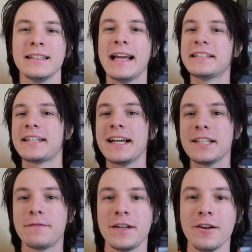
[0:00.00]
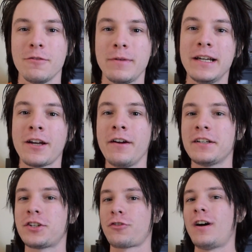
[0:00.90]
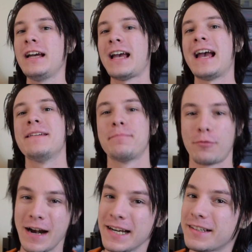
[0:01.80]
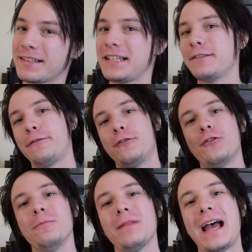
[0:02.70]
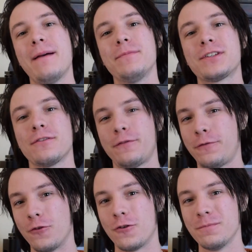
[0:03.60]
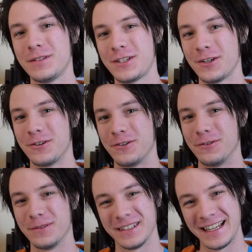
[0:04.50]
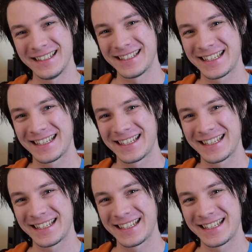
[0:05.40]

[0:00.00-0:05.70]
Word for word: In today's video, we're going to try and break the Formlabs Form 2. Let's